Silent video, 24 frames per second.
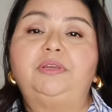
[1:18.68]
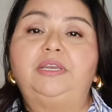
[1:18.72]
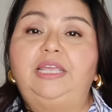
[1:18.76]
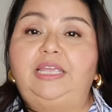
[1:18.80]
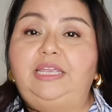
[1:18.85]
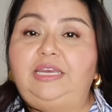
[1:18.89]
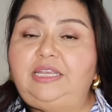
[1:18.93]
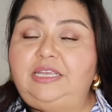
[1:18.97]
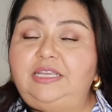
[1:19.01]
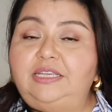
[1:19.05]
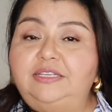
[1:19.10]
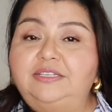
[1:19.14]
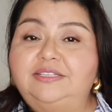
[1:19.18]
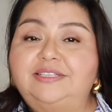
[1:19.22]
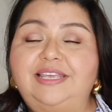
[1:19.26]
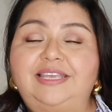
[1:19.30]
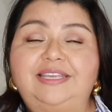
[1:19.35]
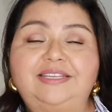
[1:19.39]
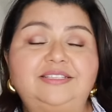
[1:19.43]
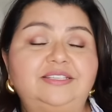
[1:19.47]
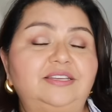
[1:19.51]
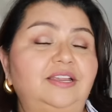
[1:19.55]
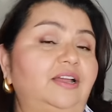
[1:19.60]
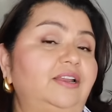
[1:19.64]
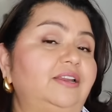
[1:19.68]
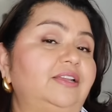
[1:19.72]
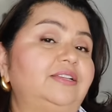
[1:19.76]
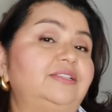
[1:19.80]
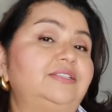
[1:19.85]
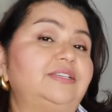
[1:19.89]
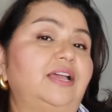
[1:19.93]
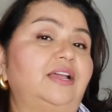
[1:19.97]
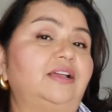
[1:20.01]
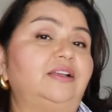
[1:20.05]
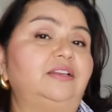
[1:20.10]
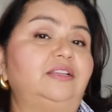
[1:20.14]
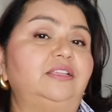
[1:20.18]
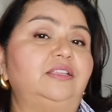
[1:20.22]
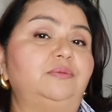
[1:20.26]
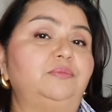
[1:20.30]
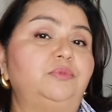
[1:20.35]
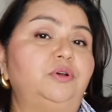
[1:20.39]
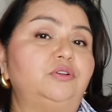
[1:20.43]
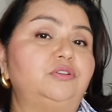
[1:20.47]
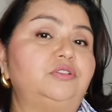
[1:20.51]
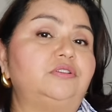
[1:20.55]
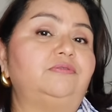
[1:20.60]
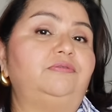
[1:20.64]
ladies is not exactly the
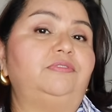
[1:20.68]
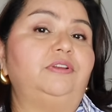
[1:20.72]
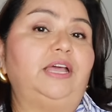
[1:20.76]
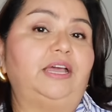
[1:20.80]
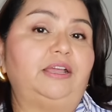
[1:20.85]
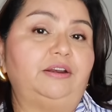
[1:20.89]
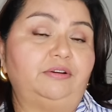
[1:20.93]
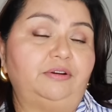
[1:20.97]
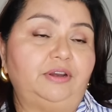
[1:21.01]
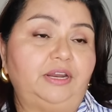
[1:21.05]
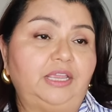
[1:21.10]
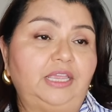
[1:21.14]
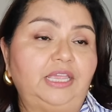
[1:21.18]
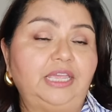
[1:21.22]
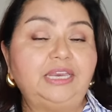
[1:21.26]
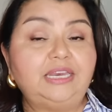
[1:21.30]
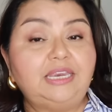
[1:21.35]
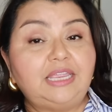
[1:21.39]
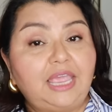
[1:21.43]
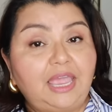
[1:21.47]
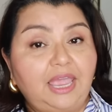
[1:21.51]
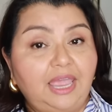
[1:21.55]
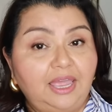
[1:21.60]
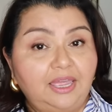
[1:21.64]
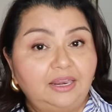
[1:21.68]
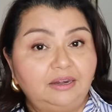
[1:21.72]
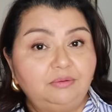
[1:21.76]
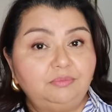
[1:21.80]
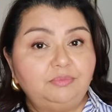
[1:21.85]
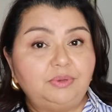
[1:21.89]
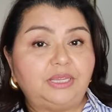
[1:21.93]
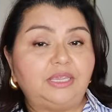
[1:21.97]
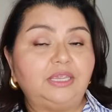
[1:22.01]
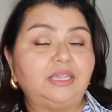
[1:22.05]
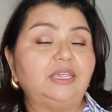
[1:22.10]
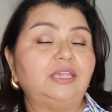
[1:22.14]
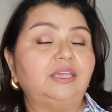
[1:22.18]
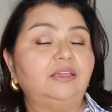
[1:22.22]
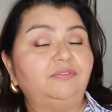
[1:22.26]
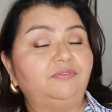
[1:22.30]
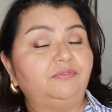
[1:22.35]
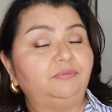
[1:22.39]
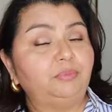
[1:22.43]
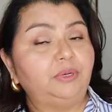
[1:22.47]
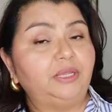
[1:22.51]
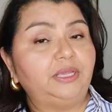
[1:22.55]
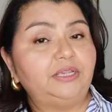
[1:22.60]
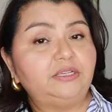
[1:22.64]
most flattering. It can be
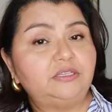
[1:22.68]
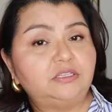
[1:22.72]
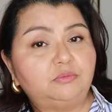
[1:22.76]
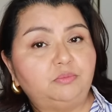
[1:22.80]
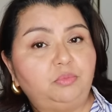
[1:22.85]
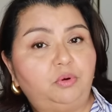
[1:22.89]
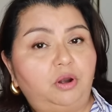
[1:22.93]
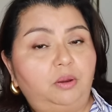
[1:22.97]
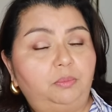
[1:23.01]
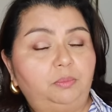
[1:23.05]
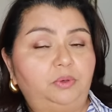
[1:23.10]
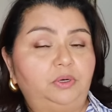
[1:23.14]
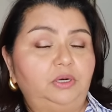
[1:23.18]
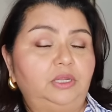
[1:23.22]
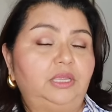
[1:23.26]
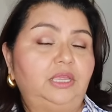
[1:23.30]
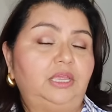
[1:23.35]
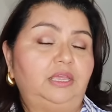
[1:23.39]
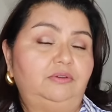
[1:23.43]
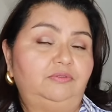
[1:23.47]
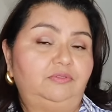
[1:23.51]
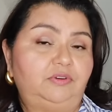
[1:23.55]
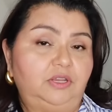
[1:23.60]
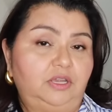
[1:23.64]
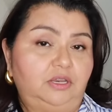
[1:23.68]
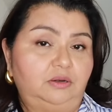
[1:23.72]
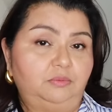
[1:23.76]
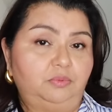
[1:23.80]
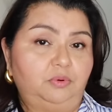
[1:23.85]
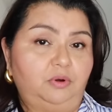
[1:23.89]
if placed properly, if done